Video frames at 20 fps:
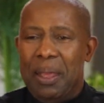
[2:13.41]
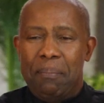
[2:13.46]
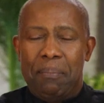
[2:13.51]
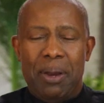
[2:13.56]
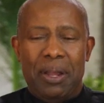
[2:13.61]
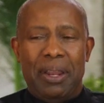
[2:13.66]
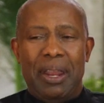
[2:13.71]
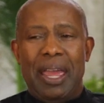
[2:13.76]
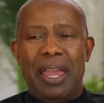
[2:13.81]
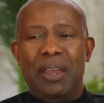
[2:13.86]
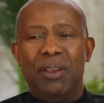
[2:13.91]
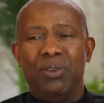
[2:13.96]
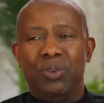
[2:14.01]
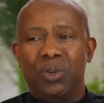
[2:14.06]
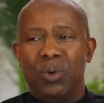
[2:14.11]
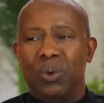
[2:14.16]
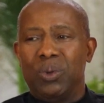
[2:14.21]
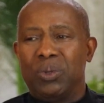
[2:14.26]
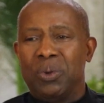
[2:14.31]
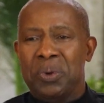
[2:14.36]
But
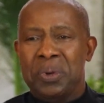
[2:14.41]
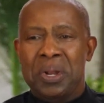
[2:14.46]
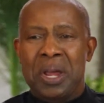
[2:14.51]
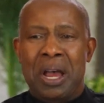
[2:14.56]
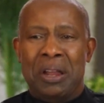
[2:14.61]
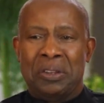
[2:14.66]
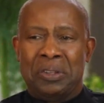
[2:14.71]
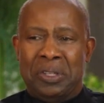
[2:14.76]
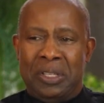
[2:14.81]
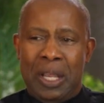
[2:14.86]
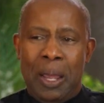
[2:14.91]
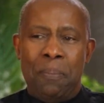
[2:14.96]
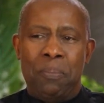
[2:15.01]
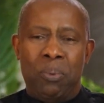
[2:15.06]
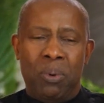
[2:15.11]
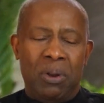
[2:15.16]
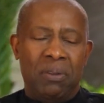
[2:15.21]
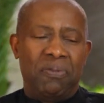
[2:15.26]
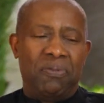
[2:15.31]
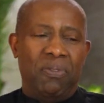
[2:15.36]
angels are not separate